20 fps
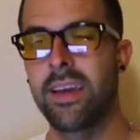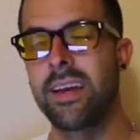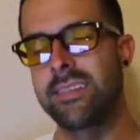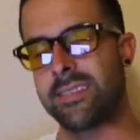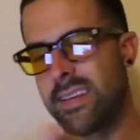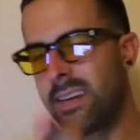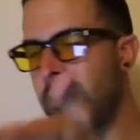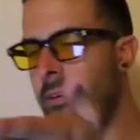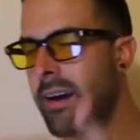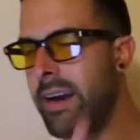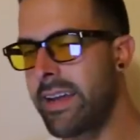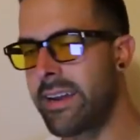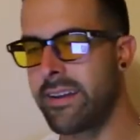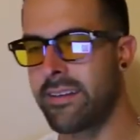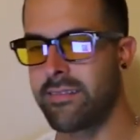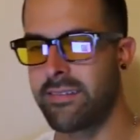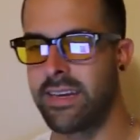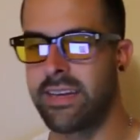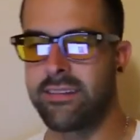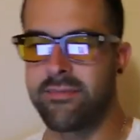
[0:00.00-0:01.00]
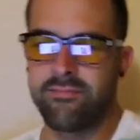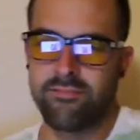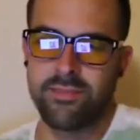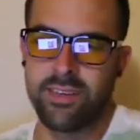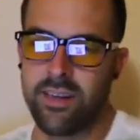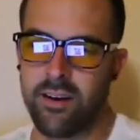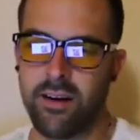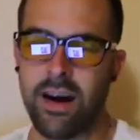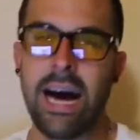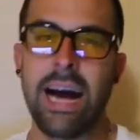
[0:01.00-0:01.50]
Is they go ahead
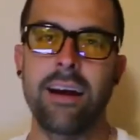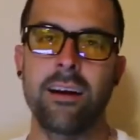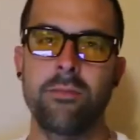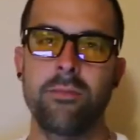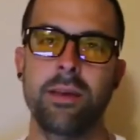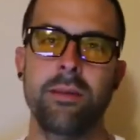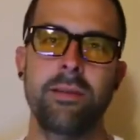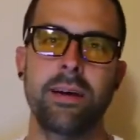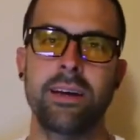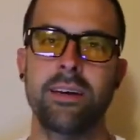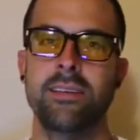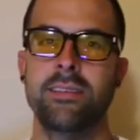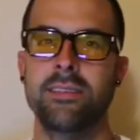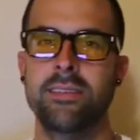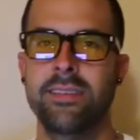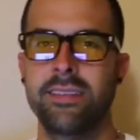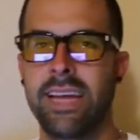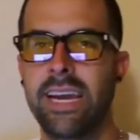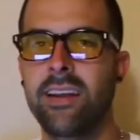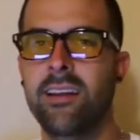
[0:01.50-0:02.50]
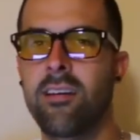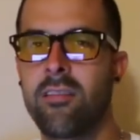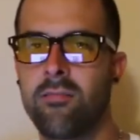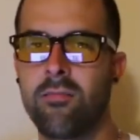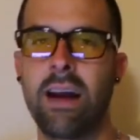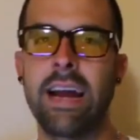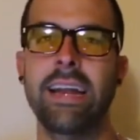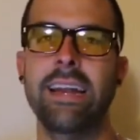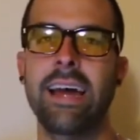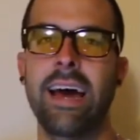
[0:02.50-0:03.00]
and hire me because they
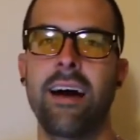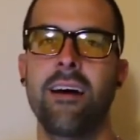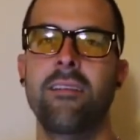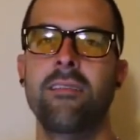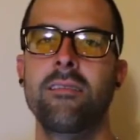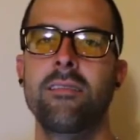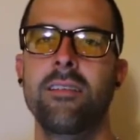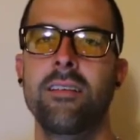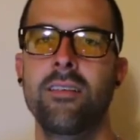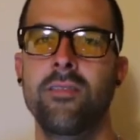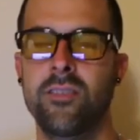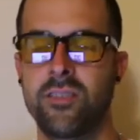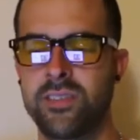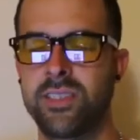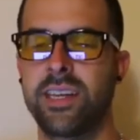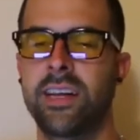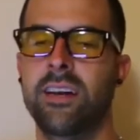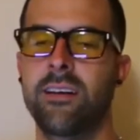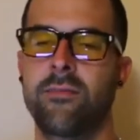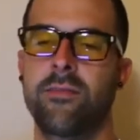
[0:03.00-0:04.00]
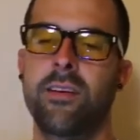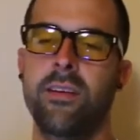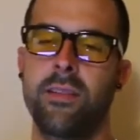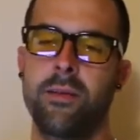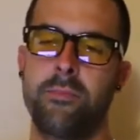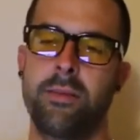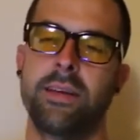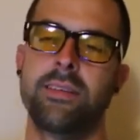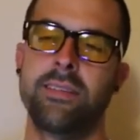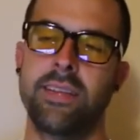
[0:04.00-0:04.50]
know right now they're sitting in front
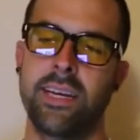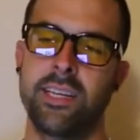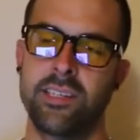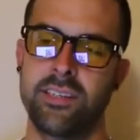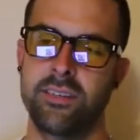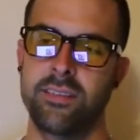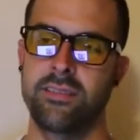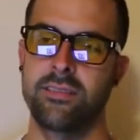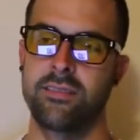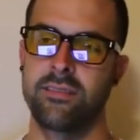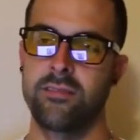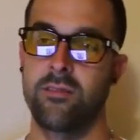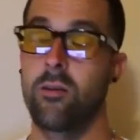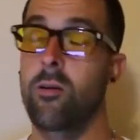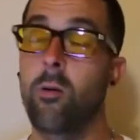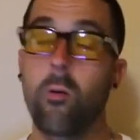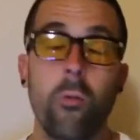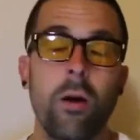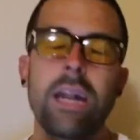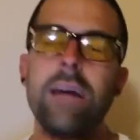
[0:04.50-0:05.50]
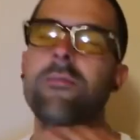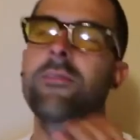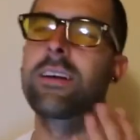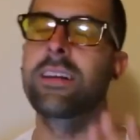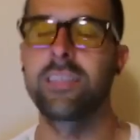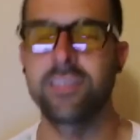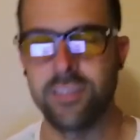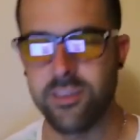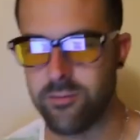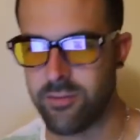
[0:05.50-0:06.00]
of the best agent. Or whatever
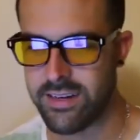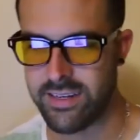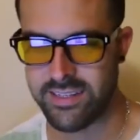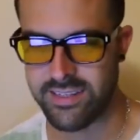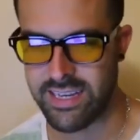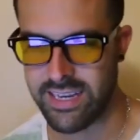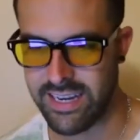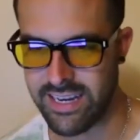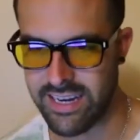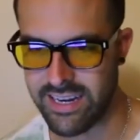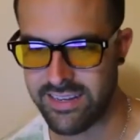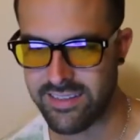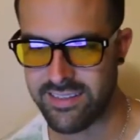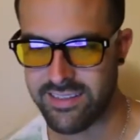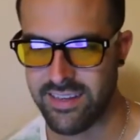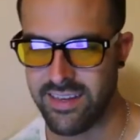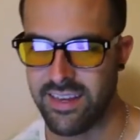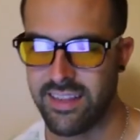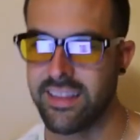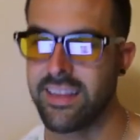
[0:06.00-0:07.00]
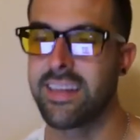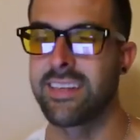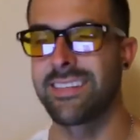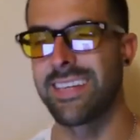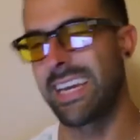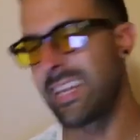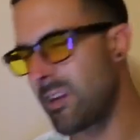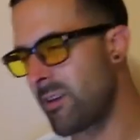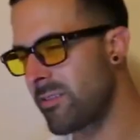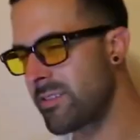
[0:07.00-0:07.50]
it is that you want to say, guys. Because
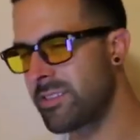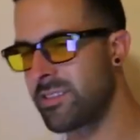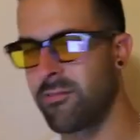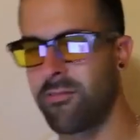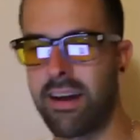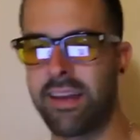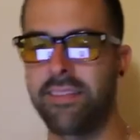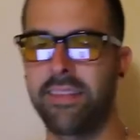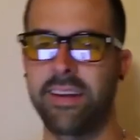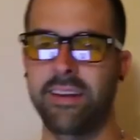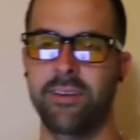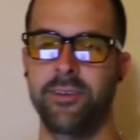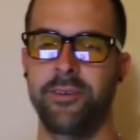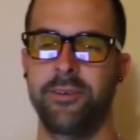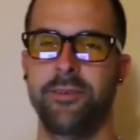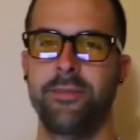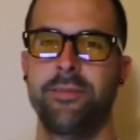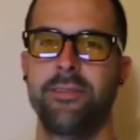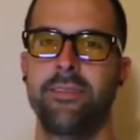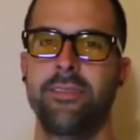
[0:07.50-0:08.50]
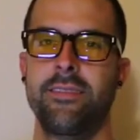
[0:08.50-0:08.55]
they know it's the right thing to do.